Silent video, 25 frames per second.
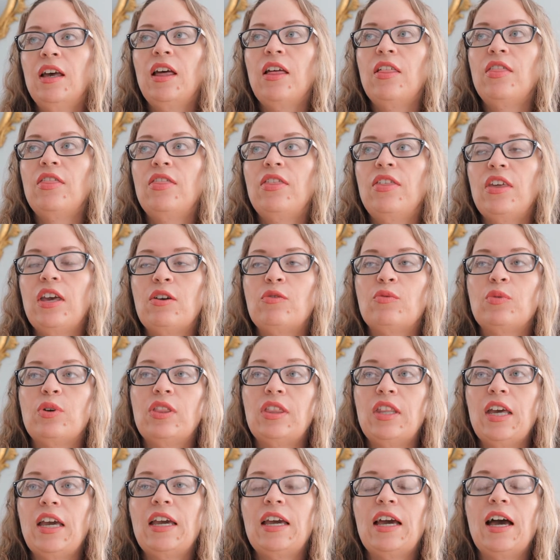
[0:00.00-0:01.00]

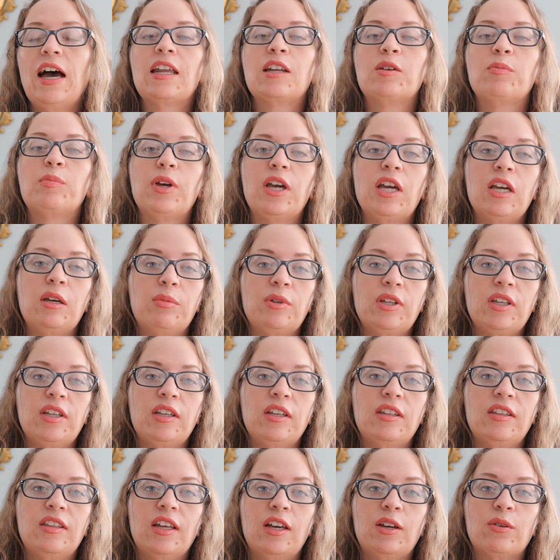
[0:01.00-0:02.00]
when they had a
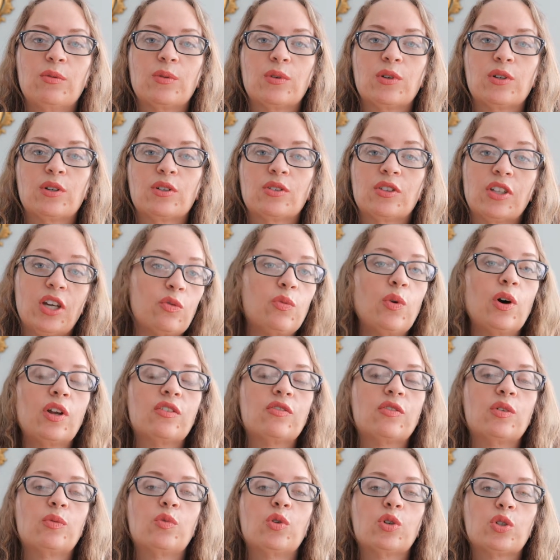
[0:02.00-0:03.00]
baby, they were, like one
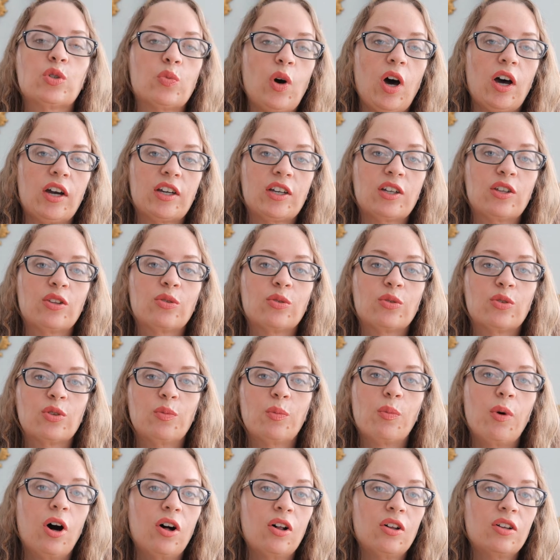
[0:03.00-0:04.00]
of them was walking through
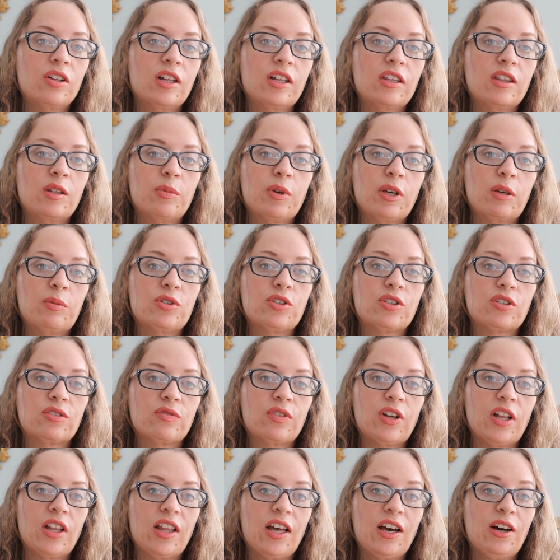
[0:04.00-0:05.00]
the mall and the baby just
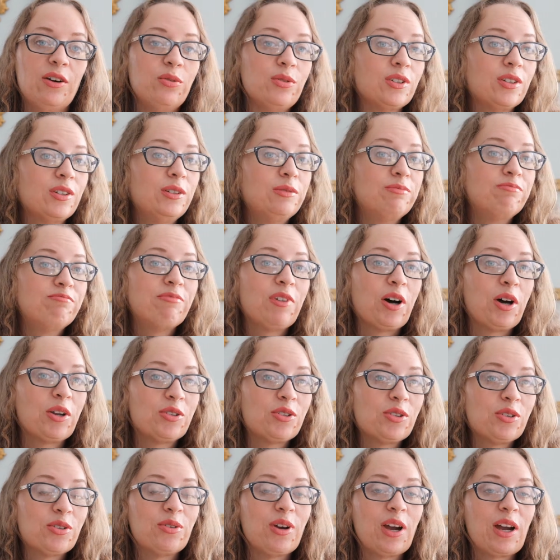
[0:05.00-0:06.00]
fell out
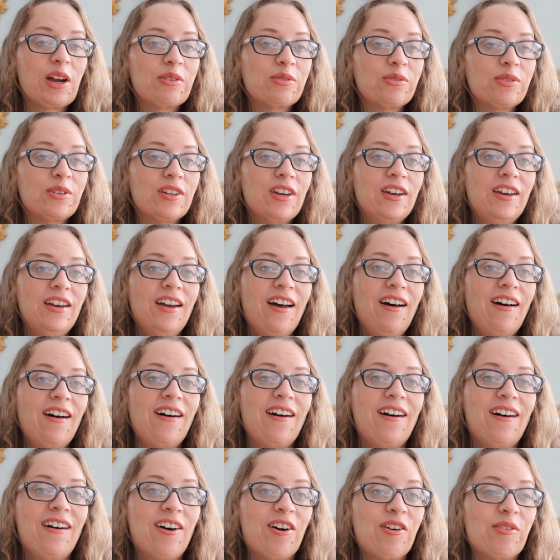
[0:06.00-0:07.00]
onto the ground.
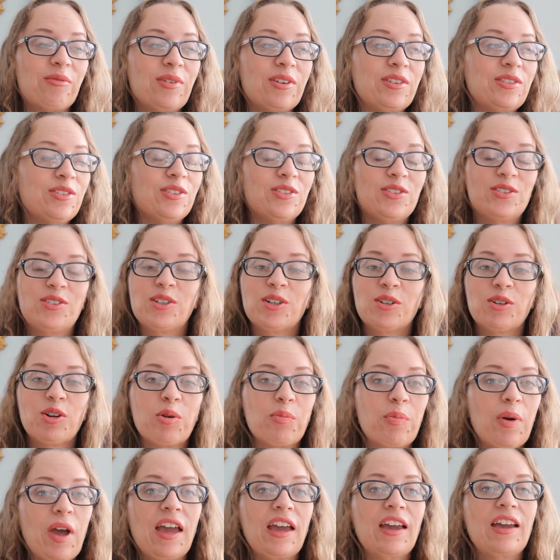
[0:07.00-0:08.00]
And
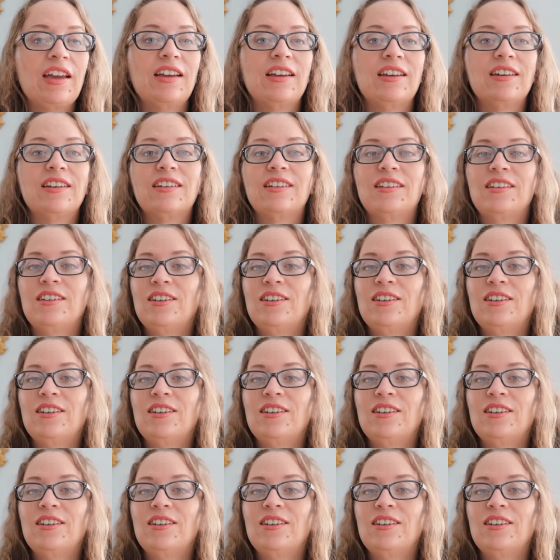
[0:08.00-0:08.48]
zero pain,